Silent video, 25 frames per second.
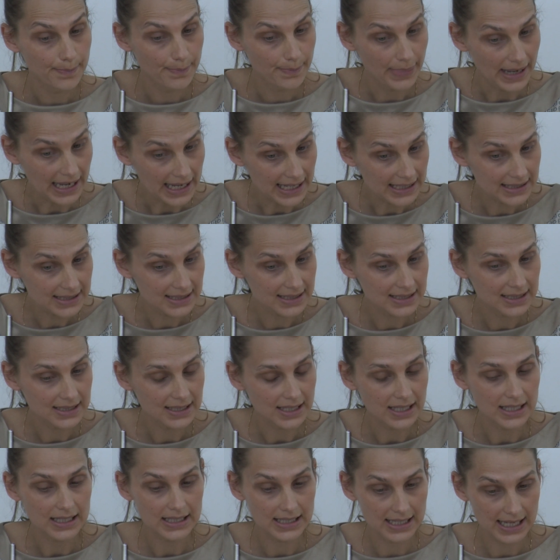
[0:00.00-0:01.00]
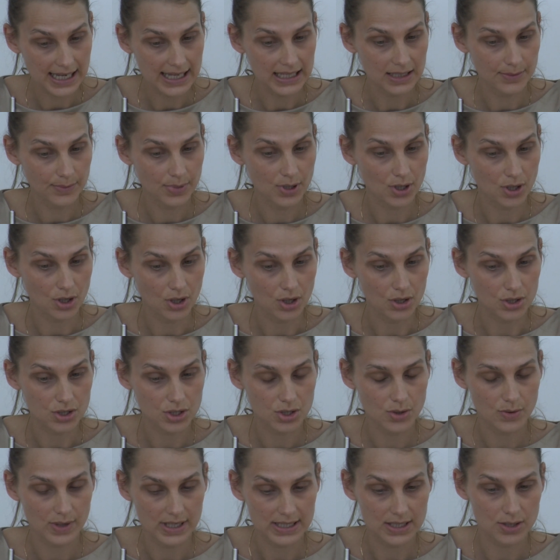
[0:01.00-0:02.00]
But it can be
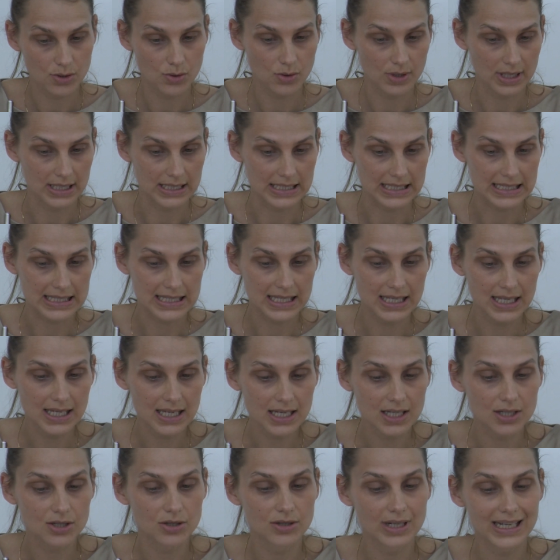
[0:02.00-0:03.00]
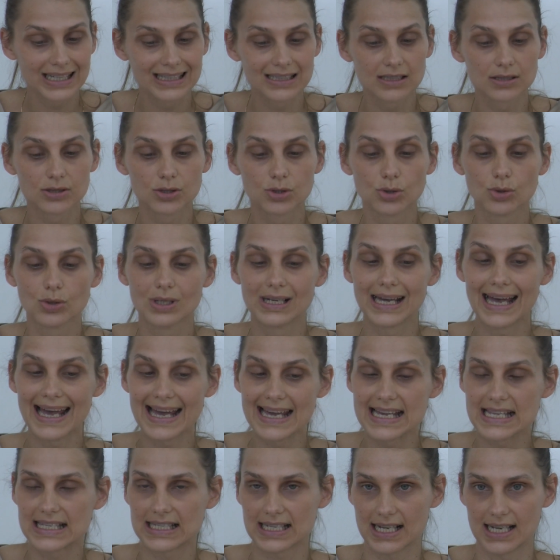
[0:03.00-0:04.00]
also, as you can see,
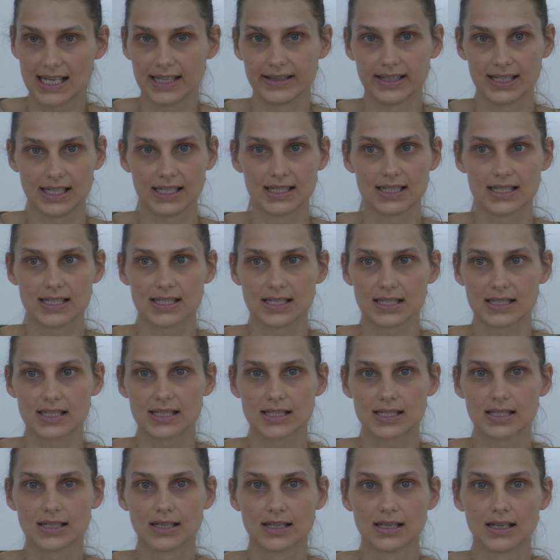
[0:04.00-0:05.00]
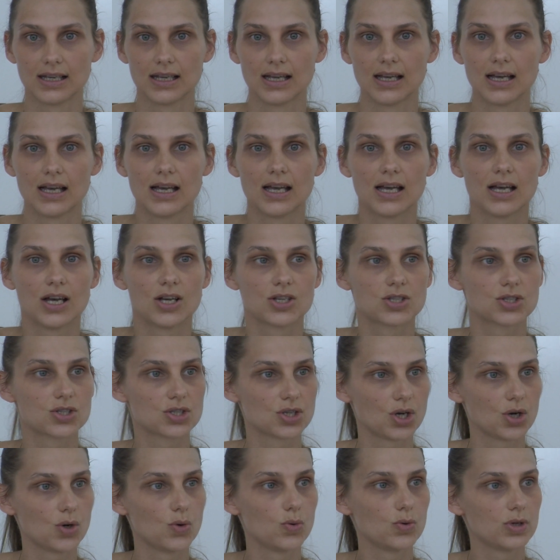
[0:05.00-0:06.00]
cradle-to-gate analysis.
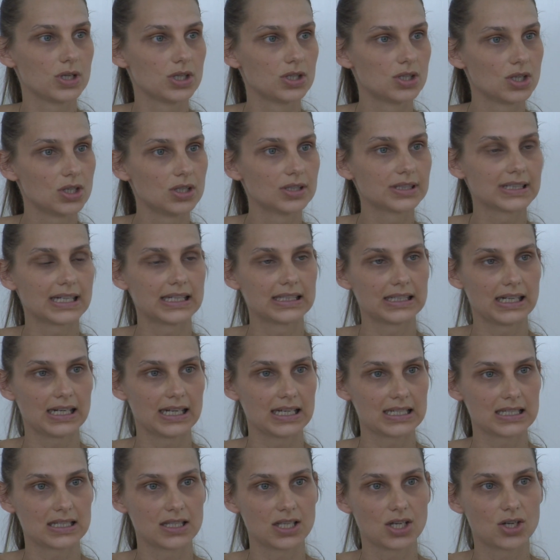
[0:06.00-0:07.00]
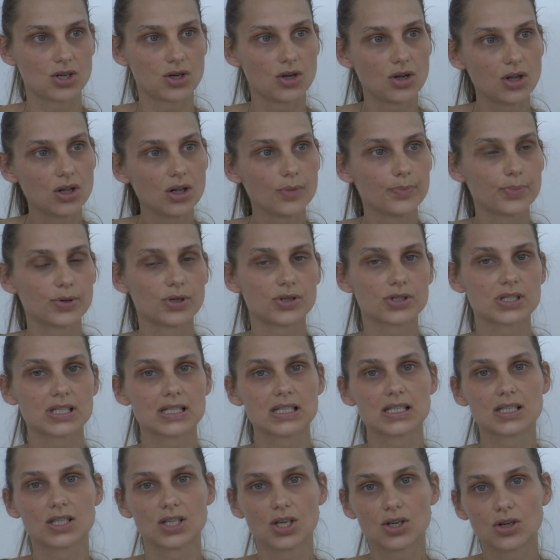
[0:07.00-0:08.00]
So we don't analyze the whole
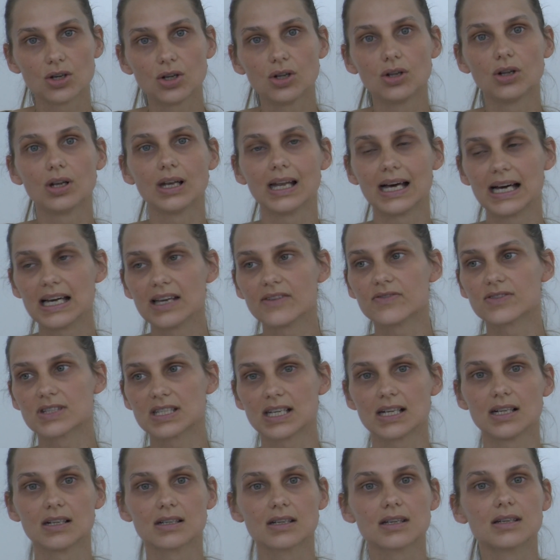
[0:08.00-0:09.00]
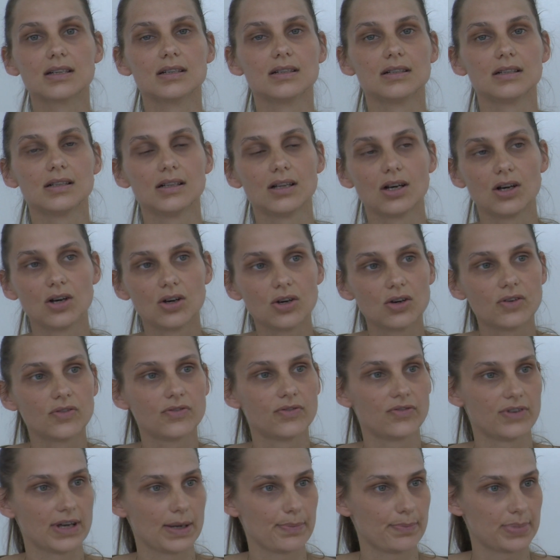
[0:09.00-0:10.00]
process, the whole life cycle
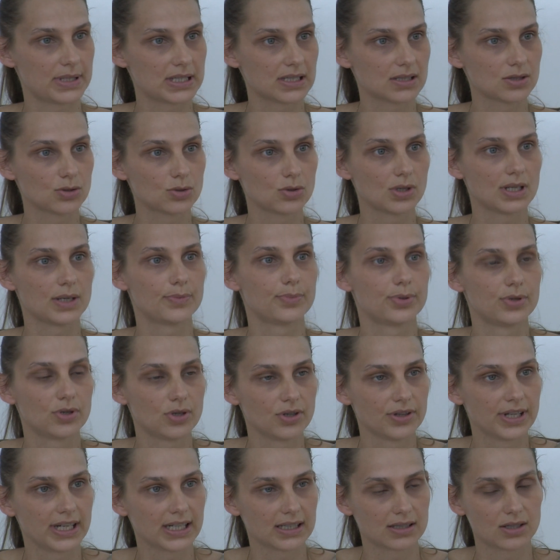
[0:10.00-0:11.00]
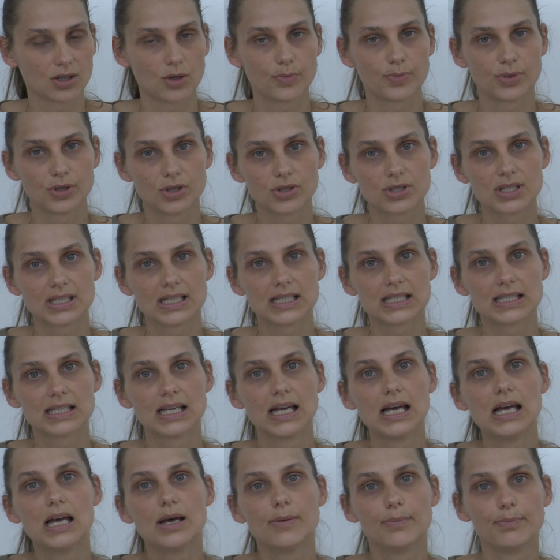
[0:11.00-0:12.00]
of a particular product or process,
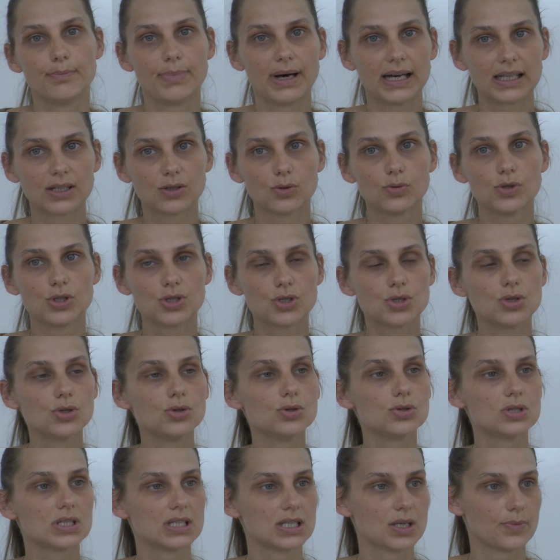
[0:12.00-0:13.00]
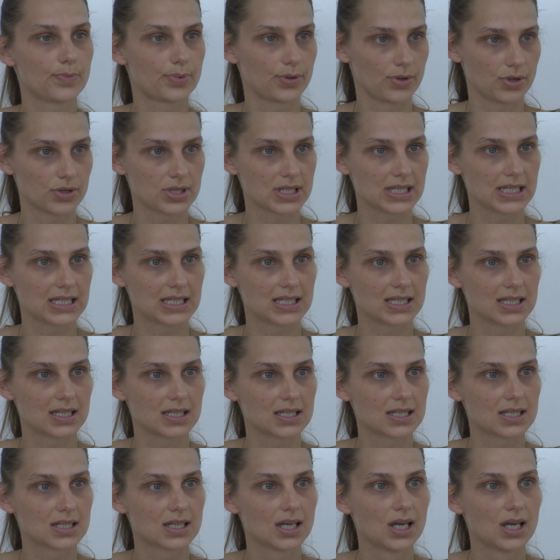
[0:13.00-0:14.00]
but we choose the processes